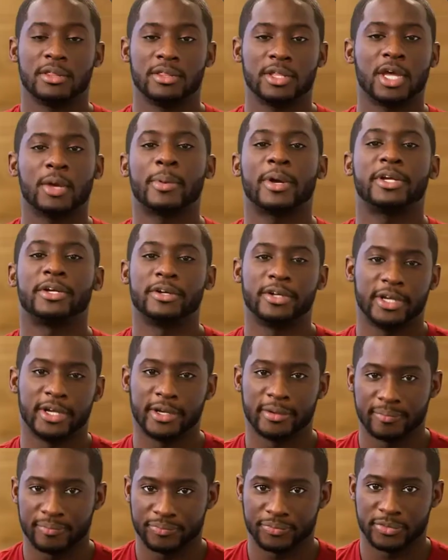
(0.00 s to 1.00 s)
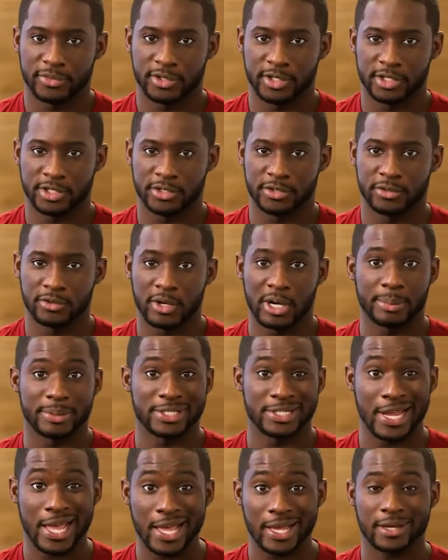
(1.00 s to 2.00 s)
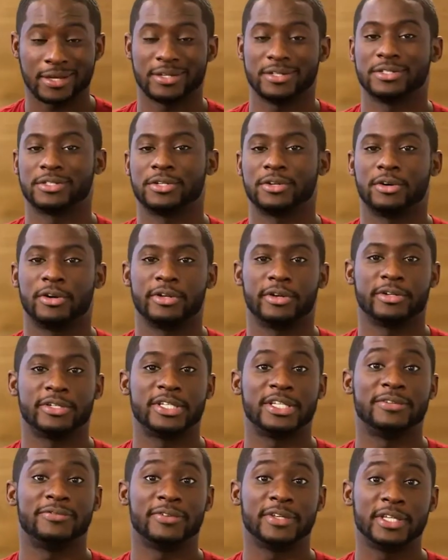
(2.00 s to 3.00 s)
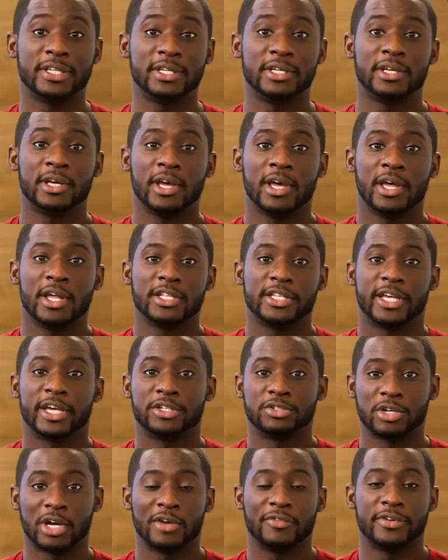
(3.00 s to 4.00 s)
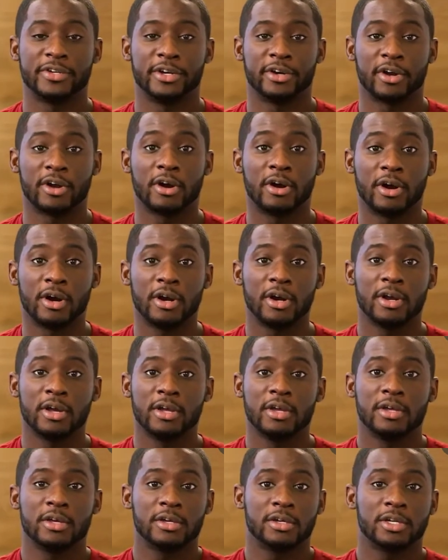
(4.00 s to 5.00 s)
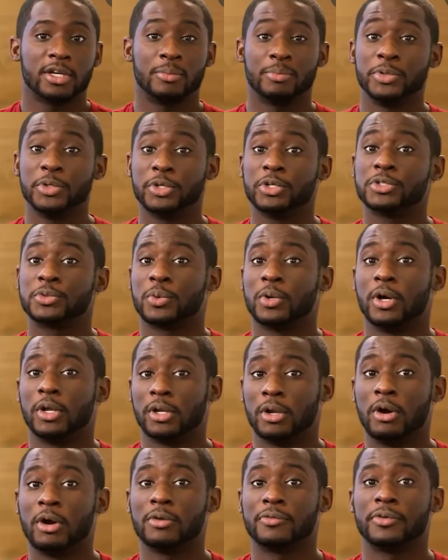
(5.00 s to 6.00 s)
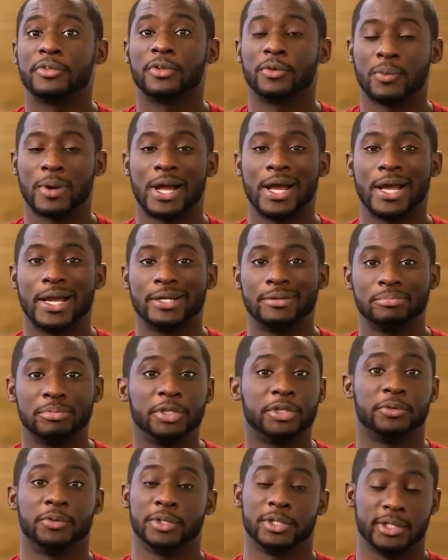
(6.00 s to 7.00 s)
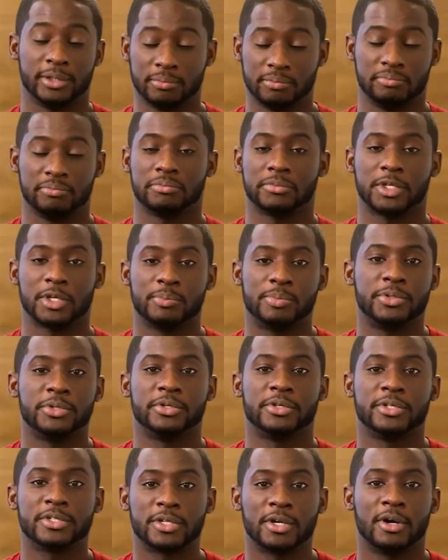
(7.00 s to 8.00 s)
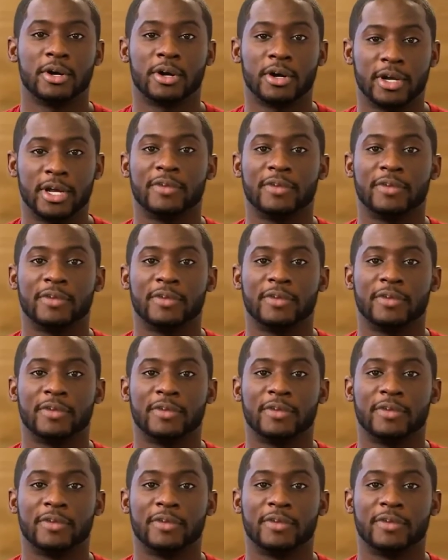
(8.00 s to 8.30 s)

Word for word: Think about your day. Did you grab a snack, turn on your TV, take a drive in your car? Computers were along for the ride, literally. Computers are